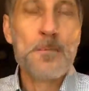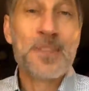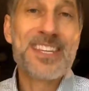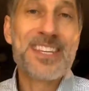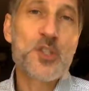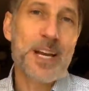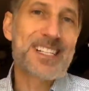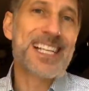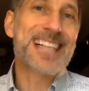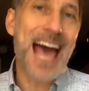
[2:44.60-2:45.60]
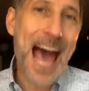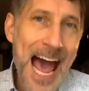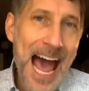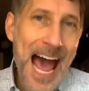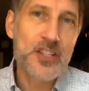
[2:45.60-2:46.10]
this stress is
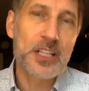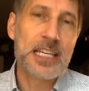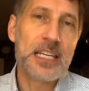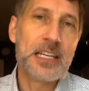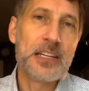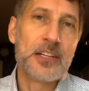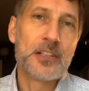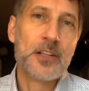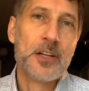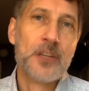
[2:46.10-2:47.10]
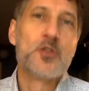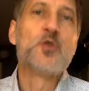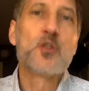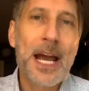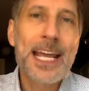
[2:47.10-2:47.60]
actually here to
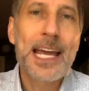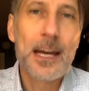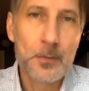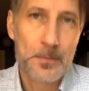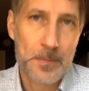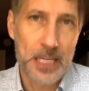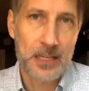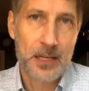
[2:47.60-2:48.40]
try to help me.